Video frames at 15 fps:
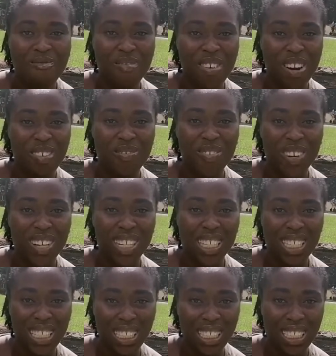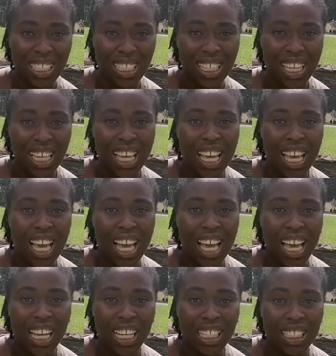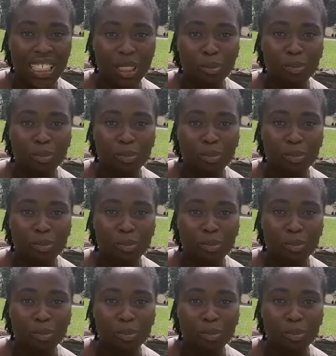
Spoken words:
very easy. And